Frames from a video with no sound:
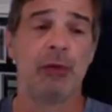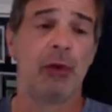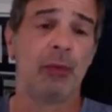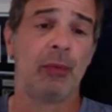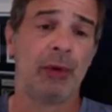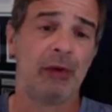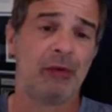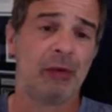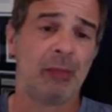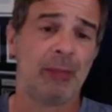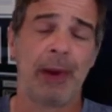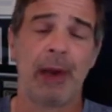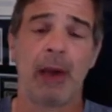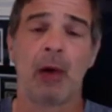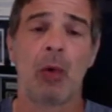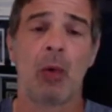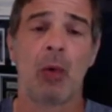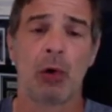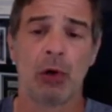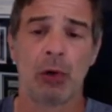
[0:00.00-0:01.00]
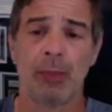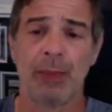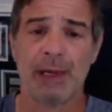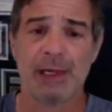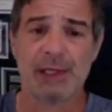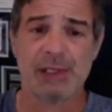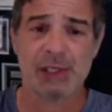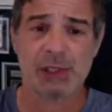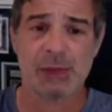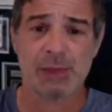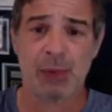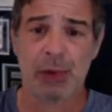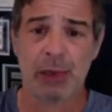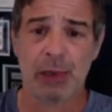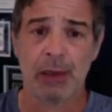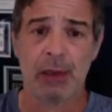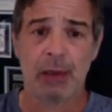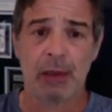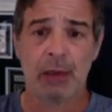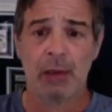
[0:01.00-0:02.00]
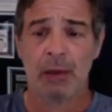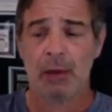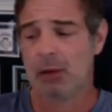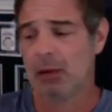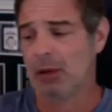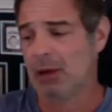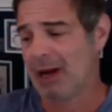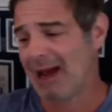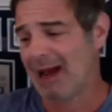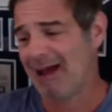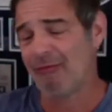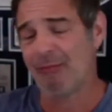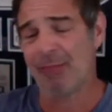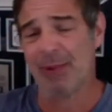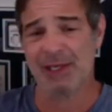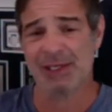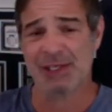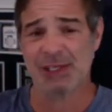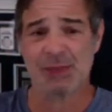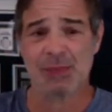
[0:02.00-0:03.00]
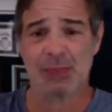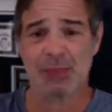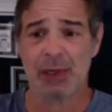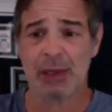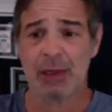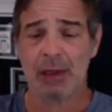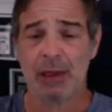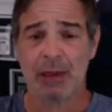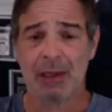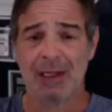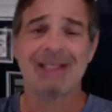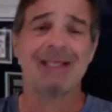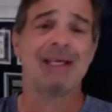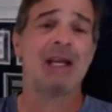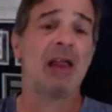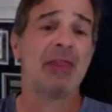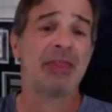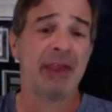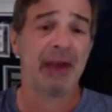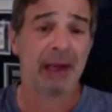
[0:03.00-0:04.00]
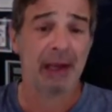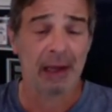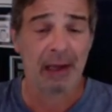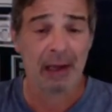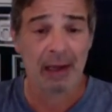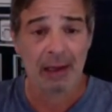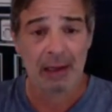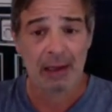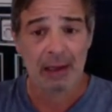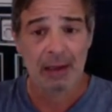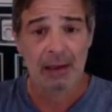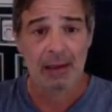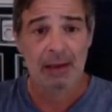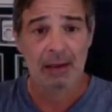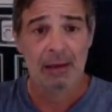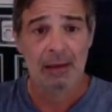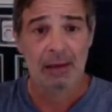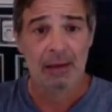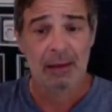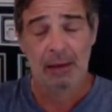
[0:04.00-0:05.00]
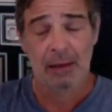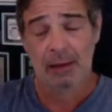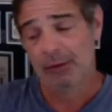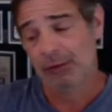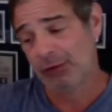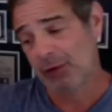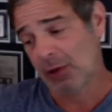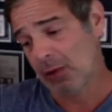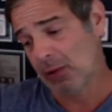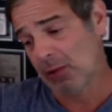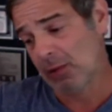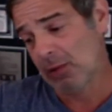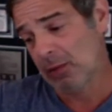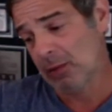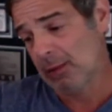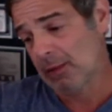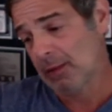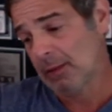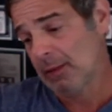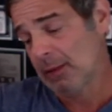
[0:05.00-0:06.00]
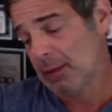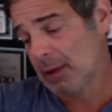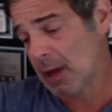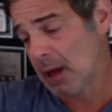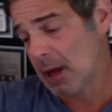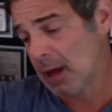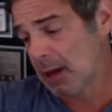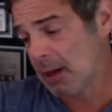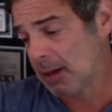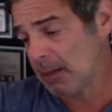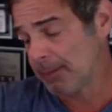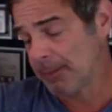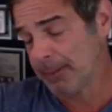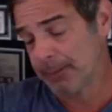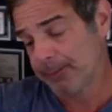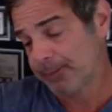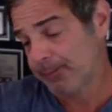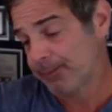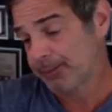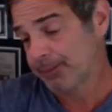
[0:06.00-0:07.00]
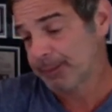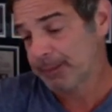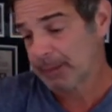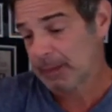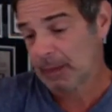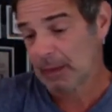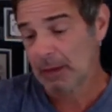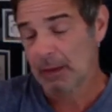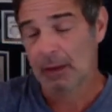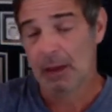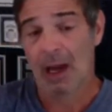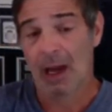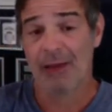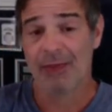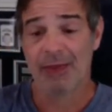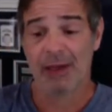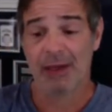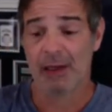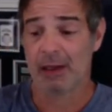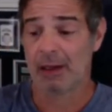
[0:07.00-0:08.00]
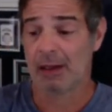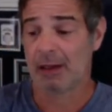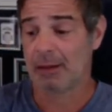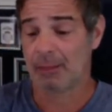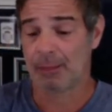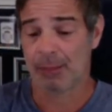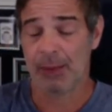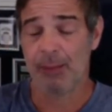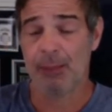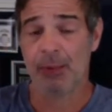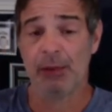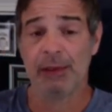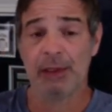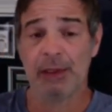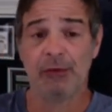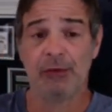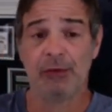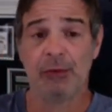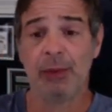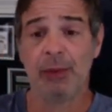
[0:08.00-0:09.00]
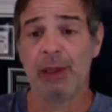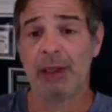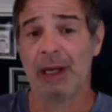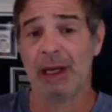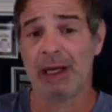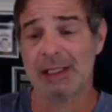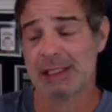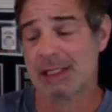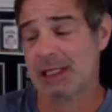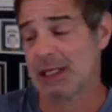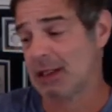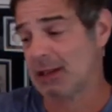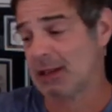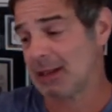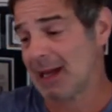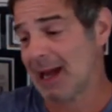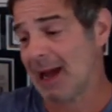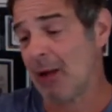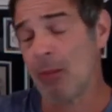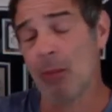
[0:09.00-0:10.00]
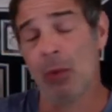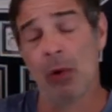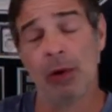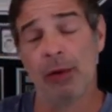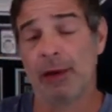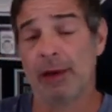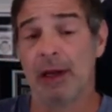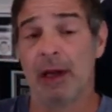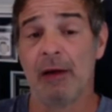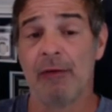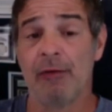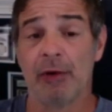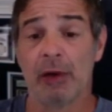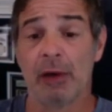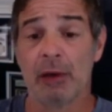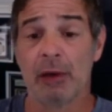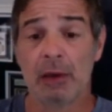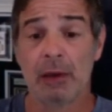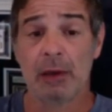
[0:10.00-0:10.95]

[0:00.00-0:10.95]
they'll raise it by a quarter basis point or a half basis point. That's nothing. So I think people need to realize that now more than ever,